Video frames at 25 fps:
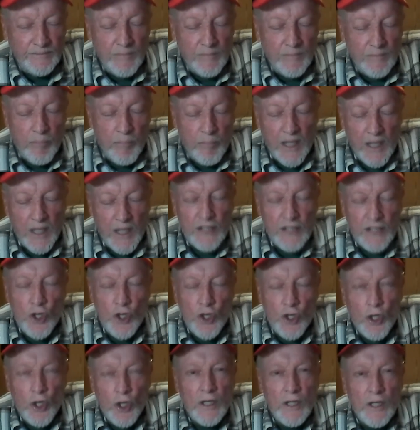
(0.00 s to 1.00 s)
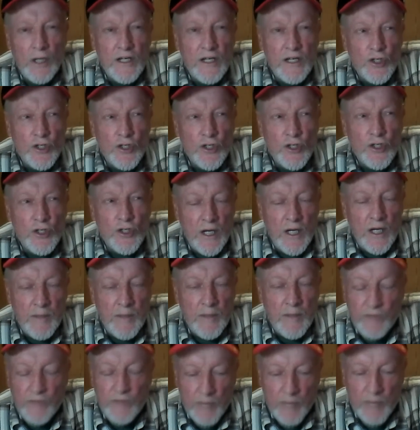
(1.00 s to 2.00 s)
blood curdling scream
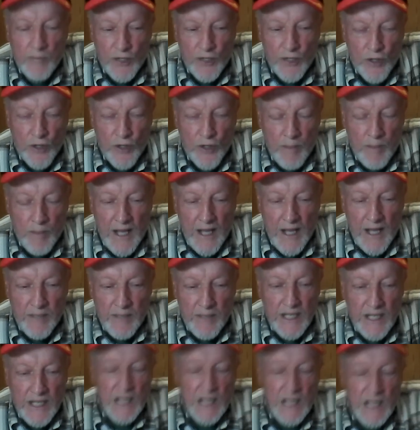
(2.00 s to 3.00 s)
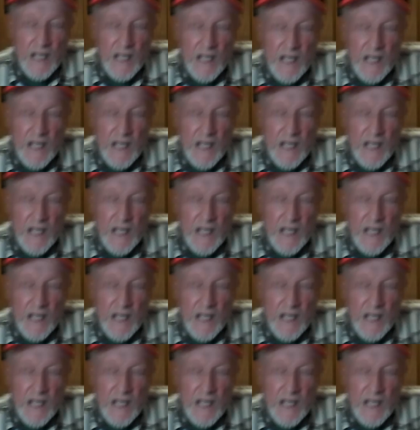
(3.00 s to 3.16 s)
of a mother and a baby.